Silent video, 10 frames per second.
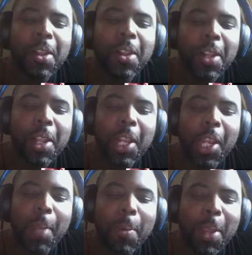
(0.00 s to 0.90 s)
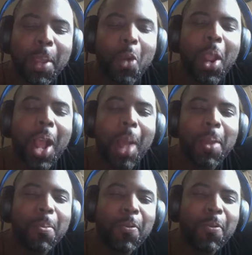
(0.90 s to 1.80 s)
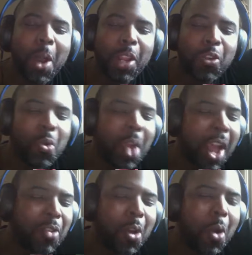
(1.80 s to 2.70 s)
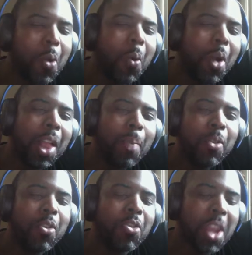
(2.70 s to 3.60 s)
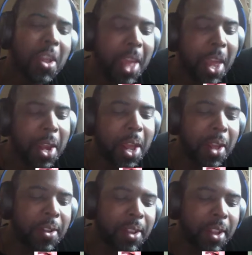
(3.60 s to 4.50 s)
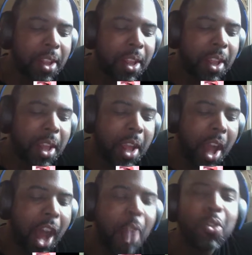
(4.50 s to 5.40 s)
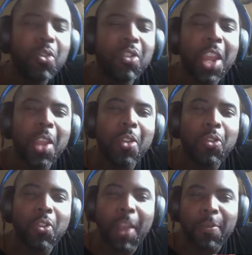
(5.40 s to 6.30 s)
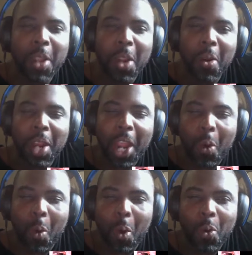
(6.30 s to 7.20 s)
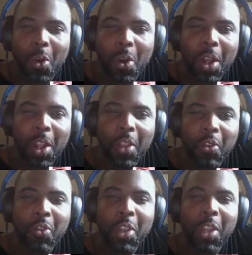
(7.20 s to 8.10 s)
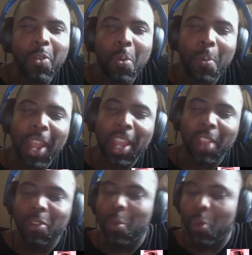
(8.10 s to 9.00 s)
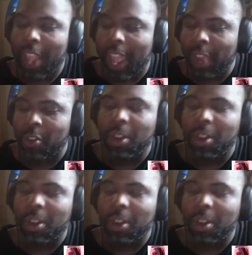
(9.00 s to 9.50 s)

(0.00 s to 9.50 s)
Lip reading: let me make a quick comment before I let you guys go. Let me just say that I'll just say, just after hearing that quote, just to give you my instant reaction,